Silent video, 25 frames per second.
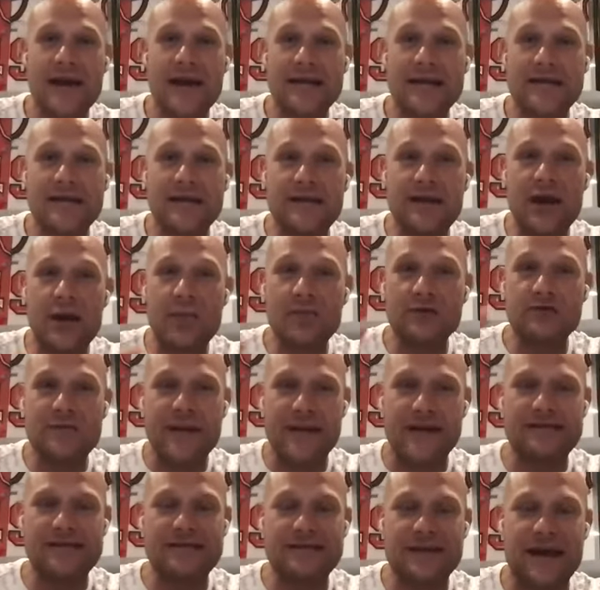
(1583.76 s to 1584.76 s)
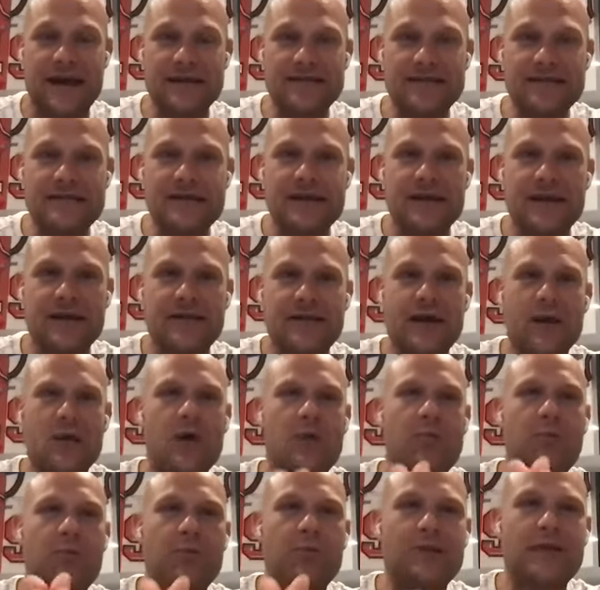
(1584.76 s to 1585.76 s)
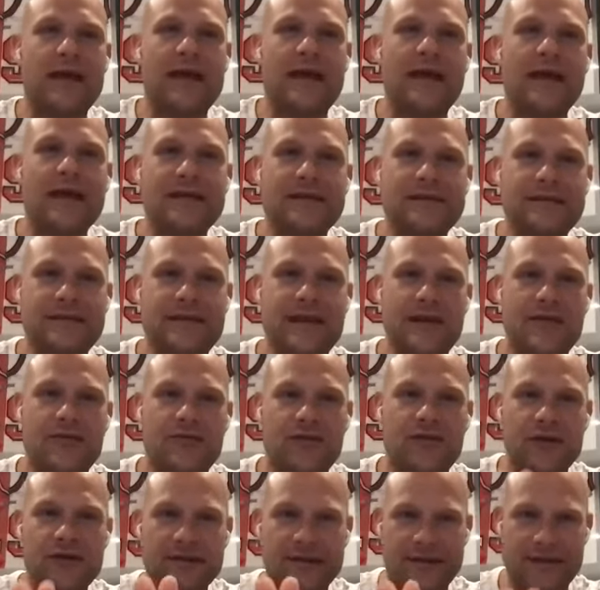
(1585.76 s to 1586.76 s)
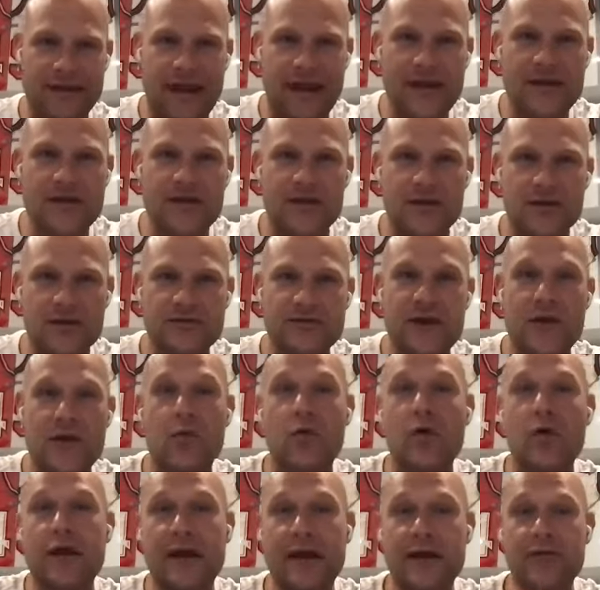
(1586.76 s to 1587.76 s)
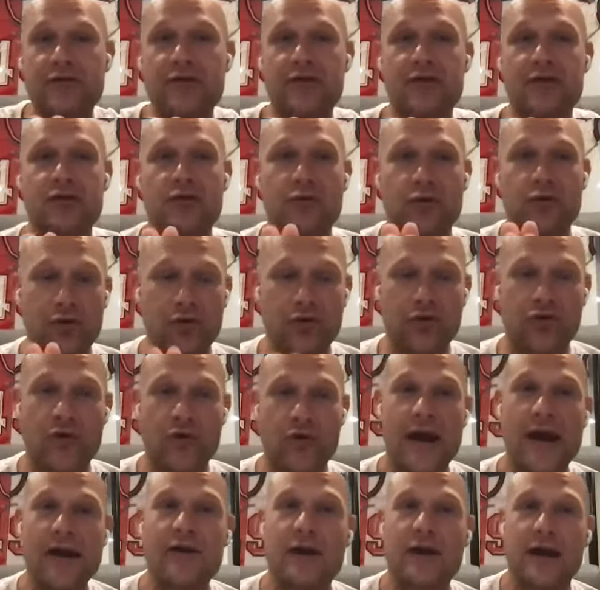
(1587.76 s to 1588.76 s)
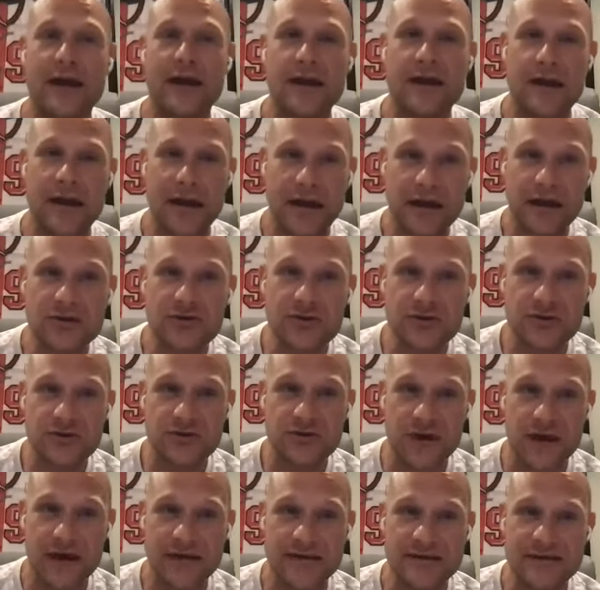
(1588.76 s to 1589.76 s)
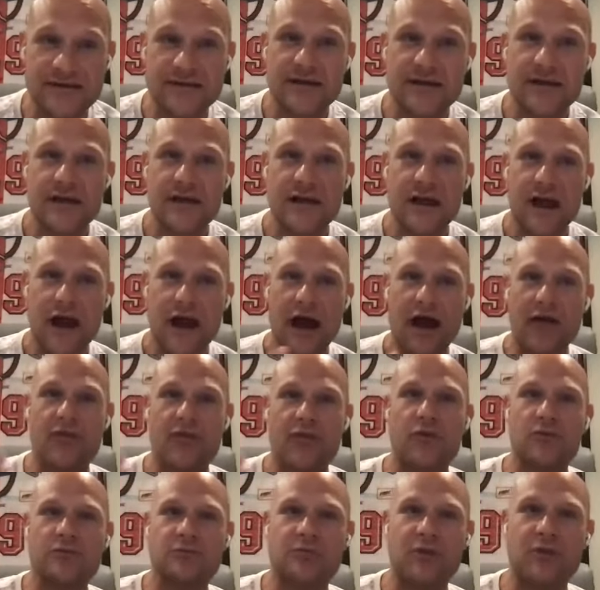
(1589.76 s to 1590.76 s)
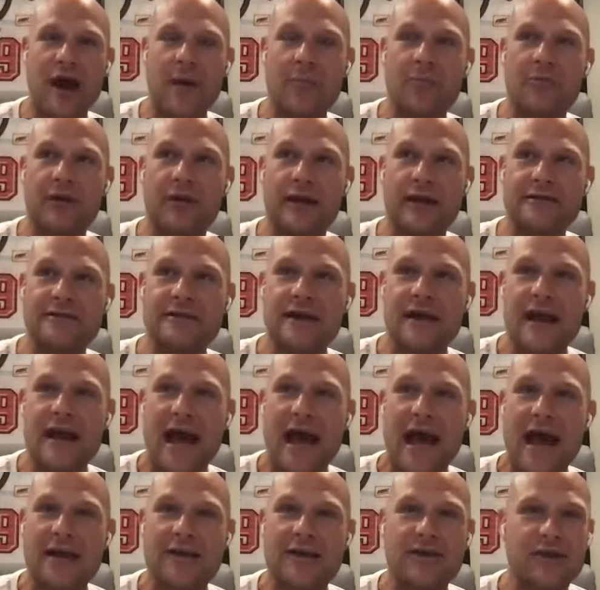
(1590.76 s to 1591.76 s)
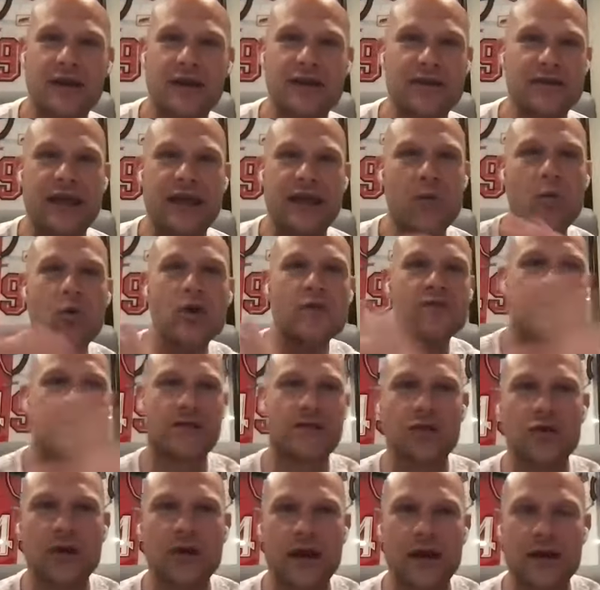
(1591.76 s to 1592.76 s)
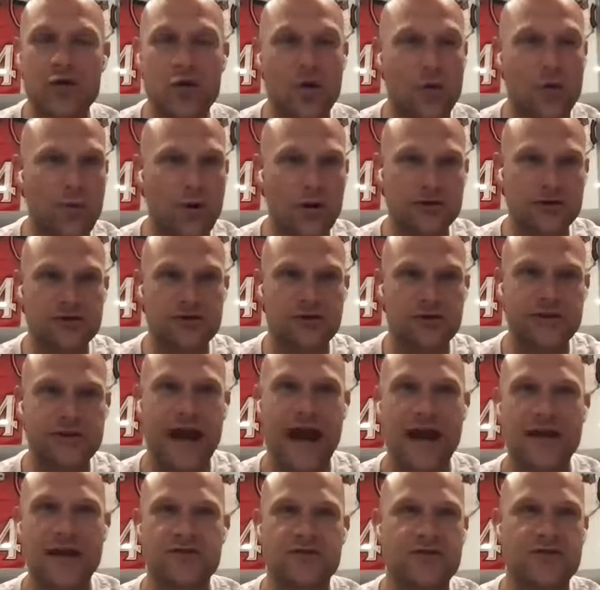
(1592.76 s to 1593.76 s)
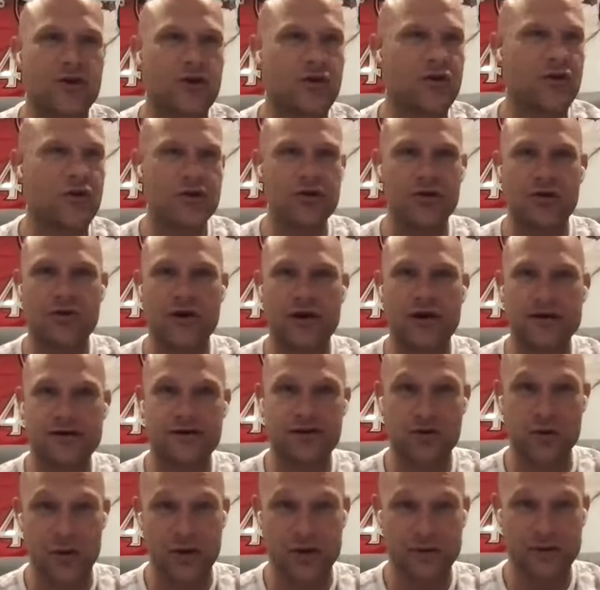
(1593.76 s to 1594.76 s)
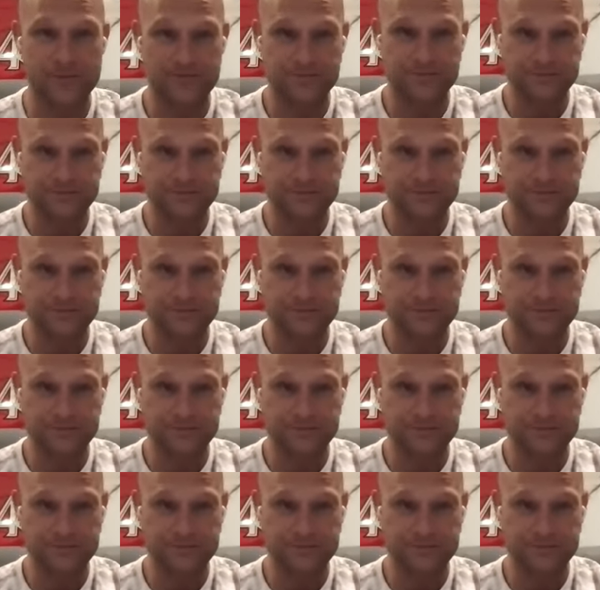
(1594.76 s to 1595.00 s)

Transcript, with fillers: the numbers make sense, there are plenty different lenders that will give you great interest rates on those properties and they won't even look at your personal tax return or your credit score.